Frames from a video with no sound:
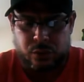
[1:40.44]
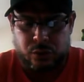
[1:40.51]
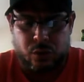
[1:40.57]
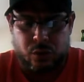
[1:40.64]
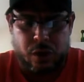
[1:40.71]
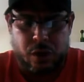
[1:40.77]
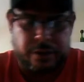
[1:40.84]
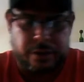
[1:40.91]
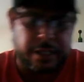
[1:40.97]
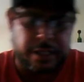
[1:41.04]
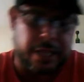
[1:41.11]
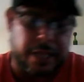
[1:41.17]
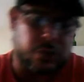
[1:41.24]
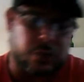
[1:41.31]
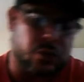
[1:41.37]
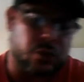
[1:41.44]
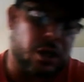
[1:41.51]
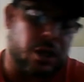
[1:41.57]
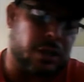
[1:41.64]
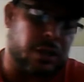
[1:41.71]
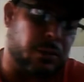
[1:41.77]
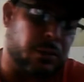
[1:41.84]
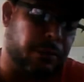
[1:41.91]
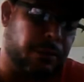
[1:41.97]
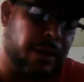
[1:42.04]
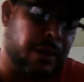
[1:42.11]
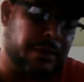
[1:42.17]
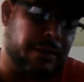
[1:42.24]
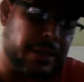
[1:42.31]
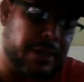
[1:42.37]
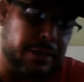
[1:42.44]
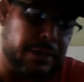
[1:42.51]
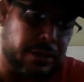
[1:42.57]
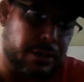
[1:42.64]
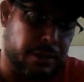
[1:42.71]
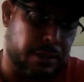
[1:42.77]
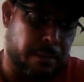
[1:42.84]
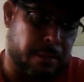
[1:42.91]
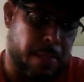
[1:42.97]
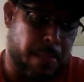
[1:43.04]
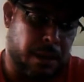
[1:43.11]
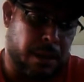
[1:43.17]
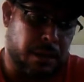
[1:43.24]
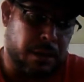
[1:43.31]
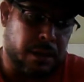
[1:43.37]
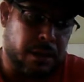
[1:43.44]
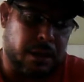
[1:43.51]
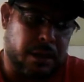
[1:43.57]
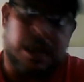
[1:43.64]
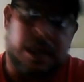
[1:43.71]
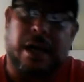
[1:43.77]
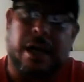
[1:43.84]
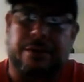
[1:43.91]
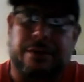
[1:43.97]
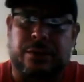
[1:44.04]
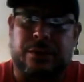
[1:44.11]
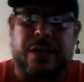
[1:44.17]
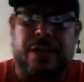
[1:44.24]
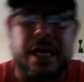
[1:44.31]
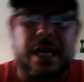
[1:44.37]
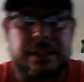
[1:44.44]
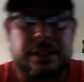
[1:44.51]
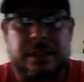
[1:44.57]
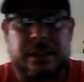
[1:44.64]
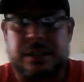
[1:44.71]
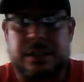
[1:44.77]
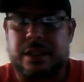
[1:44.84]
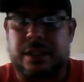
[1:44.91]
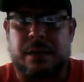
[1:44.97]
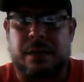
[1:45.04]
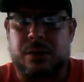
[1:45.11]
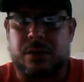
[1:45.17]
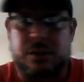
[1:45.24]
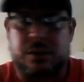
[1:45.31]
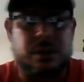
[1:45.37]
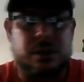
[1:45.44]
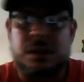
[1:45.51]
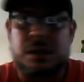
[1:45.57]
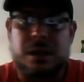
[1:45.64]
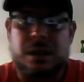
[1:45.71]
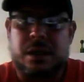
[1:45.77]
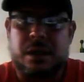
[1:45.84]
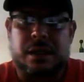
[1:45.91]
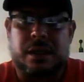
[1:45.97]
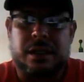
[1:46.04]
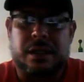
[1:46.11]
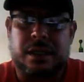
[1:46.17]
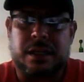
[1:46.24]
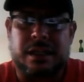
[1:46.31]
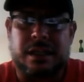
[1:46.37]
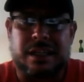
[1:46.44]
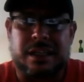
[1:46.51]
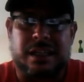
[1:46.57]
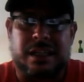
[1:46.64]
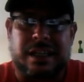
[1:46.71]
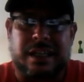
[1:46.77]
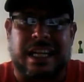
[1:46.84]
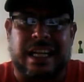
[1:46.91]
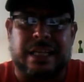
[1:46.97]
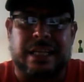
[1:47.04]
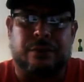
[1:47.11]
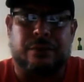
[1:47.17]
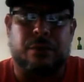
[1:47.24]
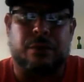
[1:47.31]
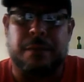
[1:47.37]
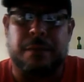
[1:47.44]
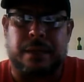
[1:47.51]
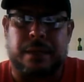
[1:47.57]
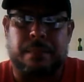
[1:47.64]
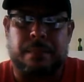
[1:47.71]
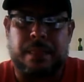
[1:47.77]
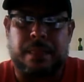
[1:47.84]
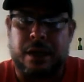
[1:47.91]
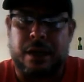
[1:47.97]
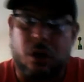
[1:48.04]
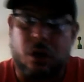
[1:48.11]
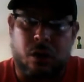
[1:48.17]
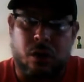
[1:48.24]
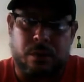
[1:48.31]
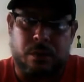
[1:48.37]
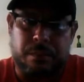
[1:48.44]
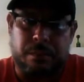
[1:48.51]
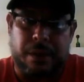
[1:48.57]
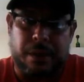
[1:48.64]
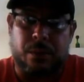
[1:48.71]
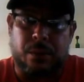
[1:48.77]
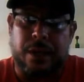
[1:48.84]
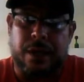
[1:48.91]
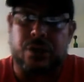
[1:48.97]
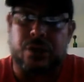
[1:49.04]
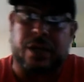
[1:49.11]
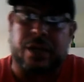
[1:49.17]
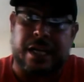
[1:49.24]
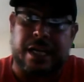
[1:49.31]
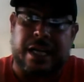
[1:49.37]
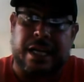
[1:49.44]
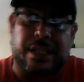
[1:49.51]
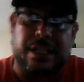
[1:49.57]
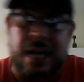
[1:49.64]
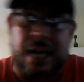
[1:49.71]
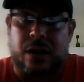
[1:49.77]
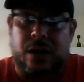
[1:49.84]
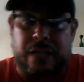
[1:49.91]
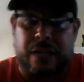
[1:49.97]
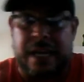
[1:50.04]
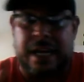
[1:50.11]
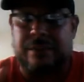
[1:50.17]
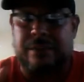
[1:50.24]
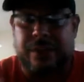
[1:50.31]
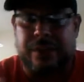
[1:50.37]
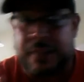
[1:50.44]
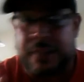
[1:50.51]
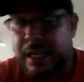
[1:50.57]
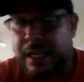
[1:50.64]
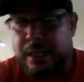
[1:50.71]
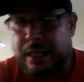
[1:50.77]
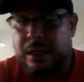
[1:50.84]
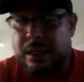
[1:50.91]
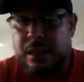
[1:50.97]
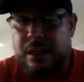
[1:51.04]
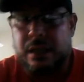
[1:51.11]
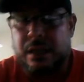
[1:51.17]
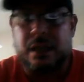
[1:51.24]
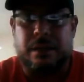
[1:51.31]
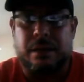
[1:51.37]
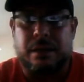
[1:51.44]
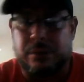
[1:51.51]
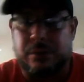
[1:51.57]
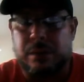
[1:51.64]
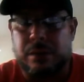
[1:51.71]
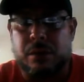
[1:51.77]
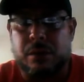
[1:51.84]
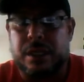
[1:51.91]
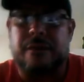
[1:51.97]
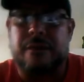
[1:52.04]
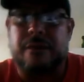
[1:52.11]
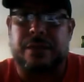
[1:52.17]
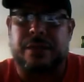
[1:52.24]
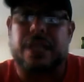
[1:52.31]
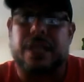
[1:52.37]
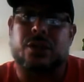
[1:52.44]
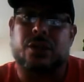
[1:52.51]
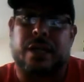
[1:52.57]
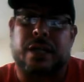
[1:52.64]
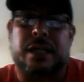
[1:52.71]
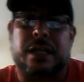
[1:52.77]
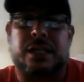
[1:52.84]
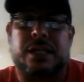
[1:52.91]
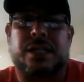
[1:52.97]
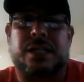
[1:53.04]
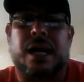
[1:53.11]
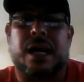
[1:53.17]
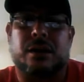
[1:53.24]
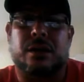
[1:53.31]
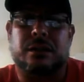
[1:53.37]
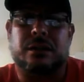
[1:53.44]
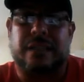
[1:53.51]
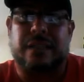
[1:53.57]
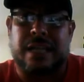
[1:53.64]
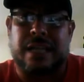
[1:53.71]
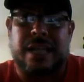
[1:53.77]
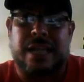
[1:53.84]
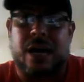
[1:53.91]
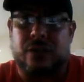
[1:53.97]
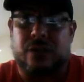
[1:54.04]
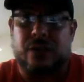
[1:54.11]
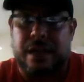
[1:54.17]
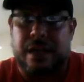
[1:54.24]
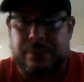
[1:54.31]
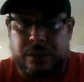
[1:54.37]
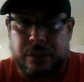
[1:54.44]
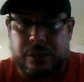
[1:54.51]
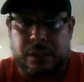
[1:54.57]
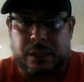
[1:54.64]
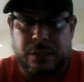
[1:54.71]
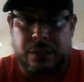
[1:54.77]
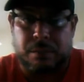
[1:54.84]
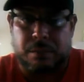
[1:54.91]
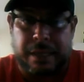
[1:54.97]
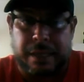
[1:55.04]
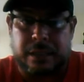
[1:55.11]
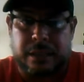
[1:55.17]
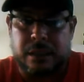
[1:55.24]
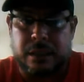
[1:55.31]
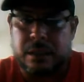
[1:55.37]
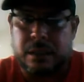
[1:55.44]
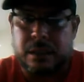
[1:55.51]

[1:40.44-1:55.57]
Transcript: two hundred ninety-two dollars with five cents after taxes. That was clean for me. Oh, by the way, you can cash out every day. If you need money every day, you can cash out, cash out everything that you make